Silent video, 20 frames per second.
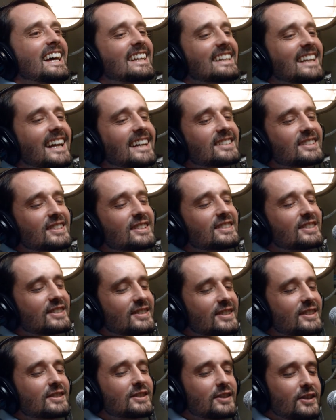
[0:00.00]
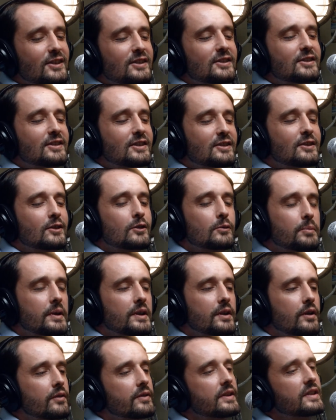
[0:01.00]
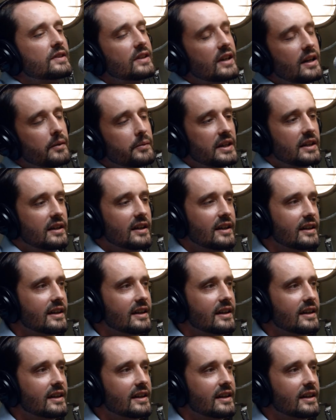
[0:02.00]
No, she's good. She's good. But obviously, I mean,